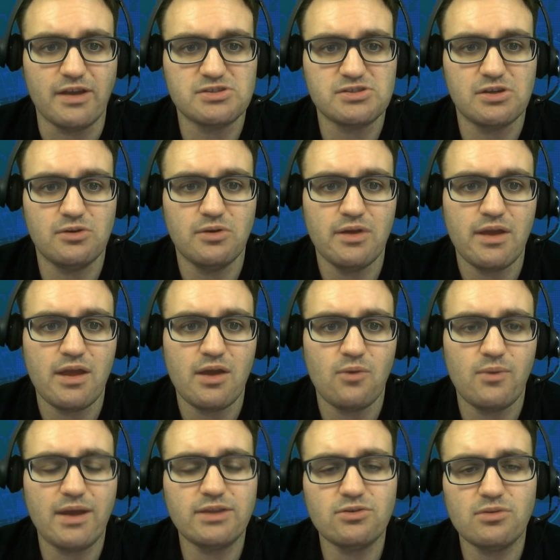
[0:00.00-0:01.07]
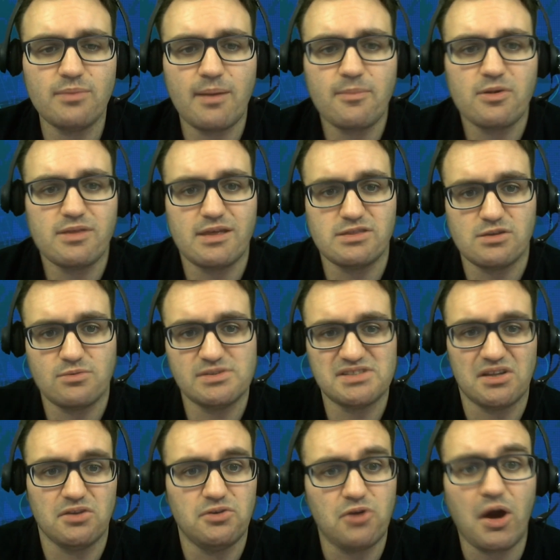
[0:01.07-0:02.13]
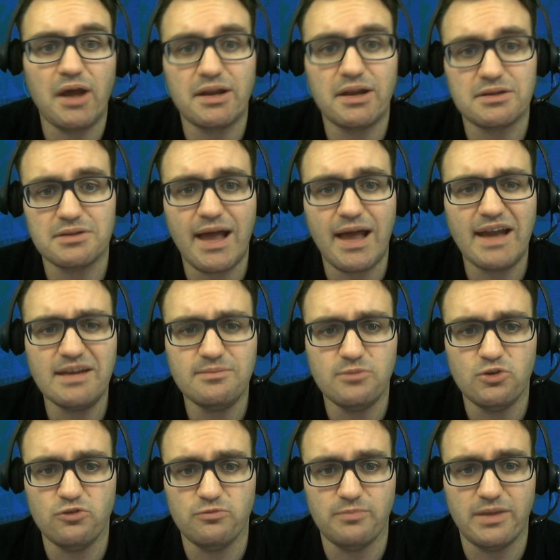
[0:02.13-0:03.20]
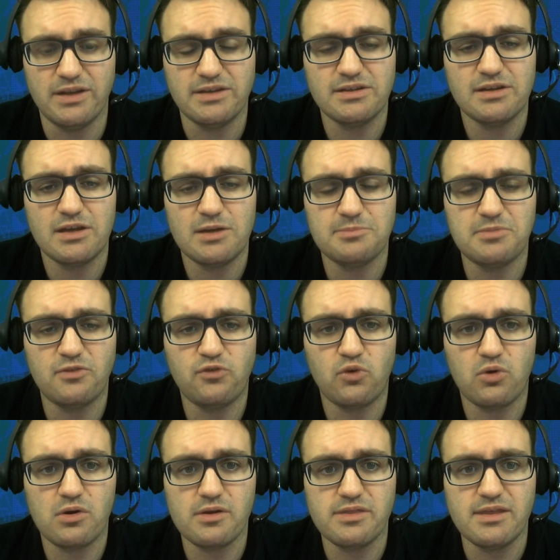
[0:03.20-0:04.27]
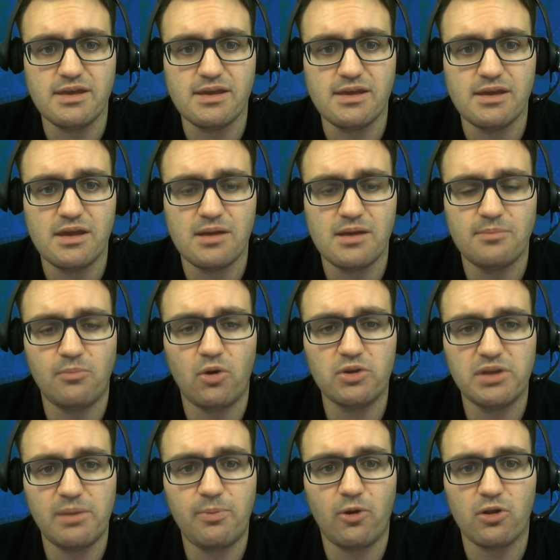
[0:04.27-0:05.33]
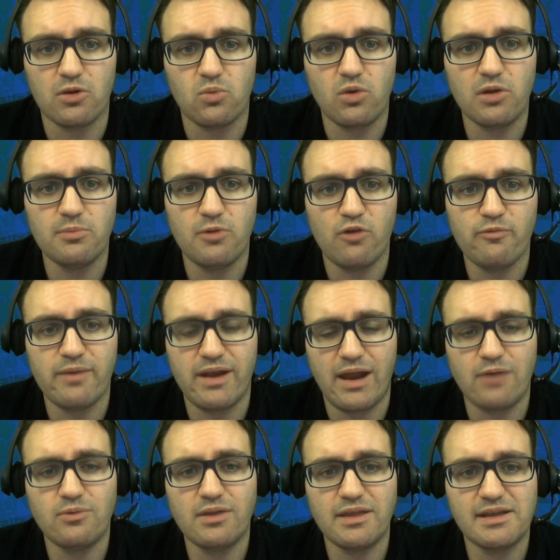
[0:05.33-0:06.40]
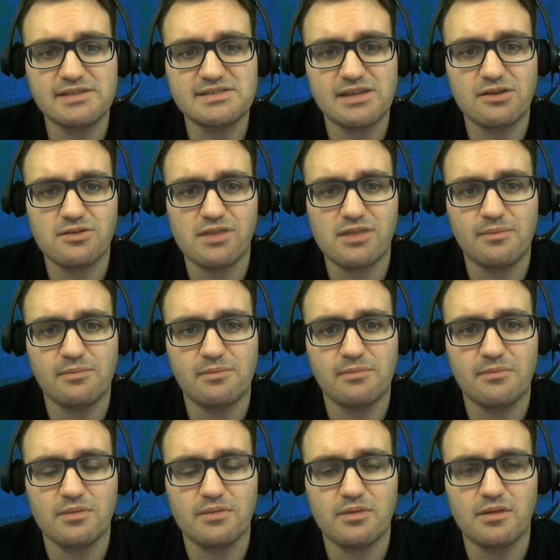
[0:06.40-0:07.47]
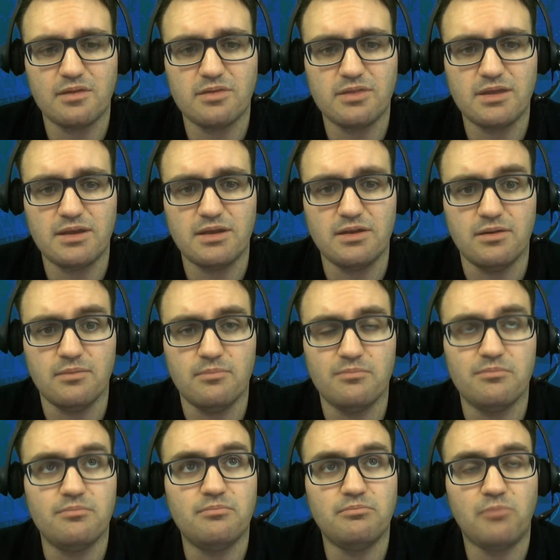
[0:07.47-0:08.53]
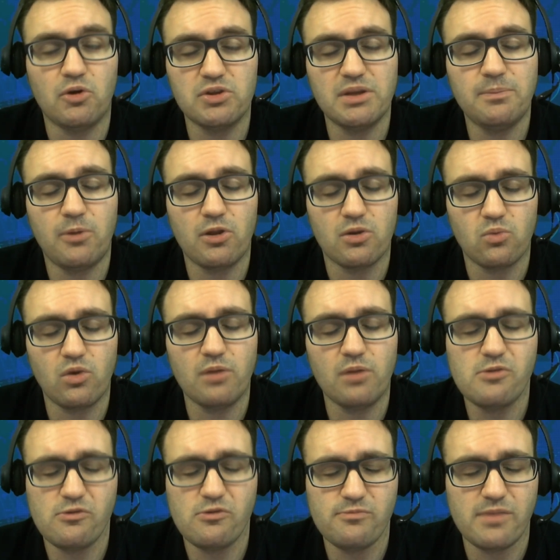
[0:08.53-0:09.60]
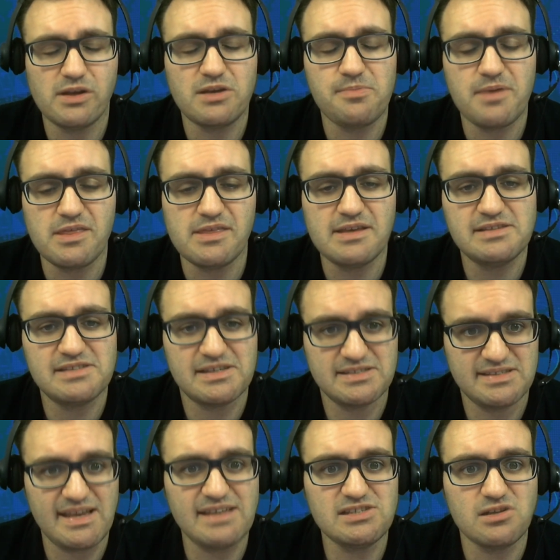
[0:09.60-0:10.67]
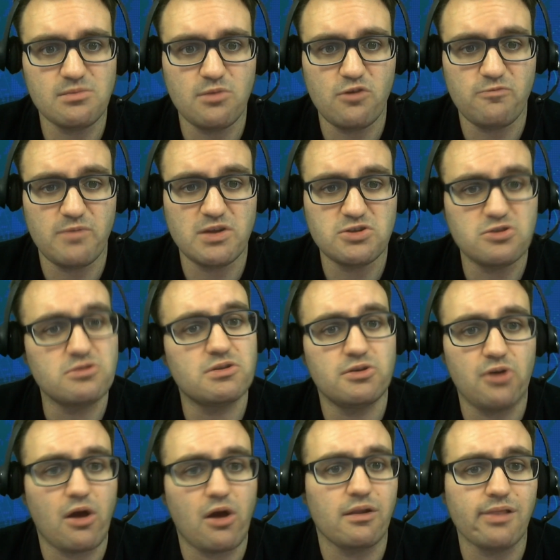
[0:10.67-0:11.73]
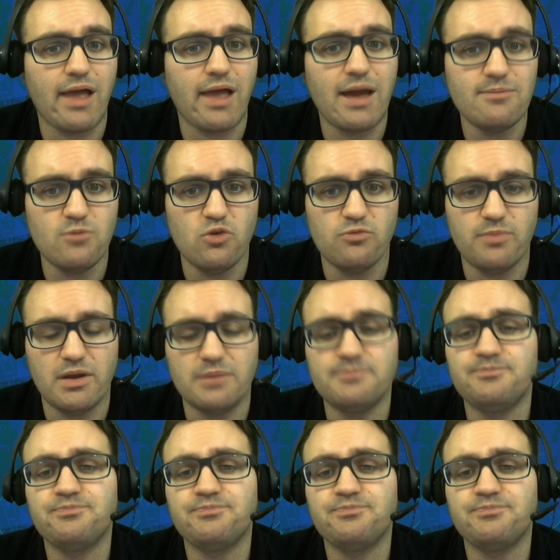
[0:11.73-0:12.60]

So we have to remember that there was a non-aligned movement before the multipolar world movement, and I really consider the multipolar world movement to be the successor movement to the non-aligned movement.